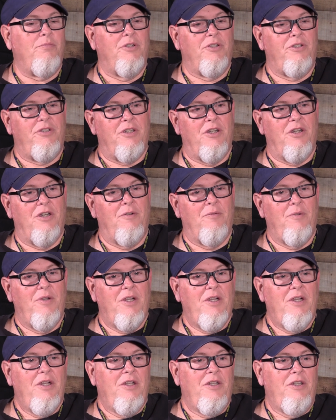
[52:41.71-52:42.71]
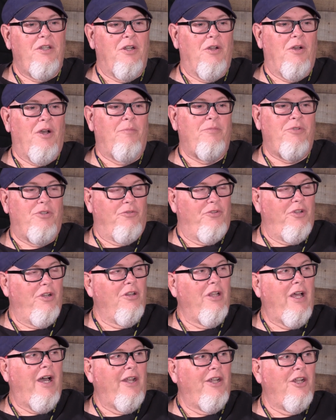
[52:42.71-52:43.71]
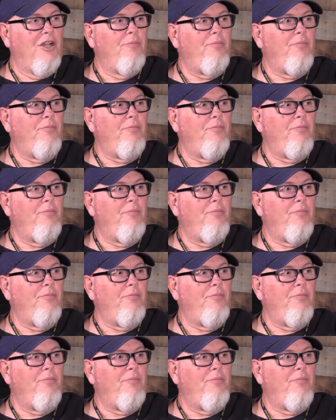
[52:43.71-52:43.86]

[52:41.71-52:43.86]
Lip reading: but I'm sure they'll line